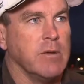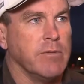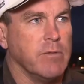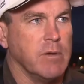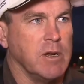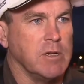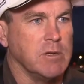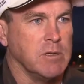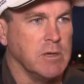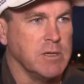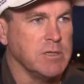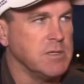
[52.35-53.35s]
for winning 2
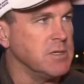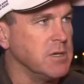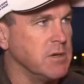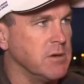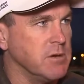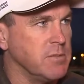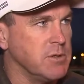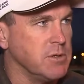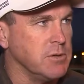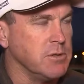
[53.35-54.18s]
listeds in a Group 2.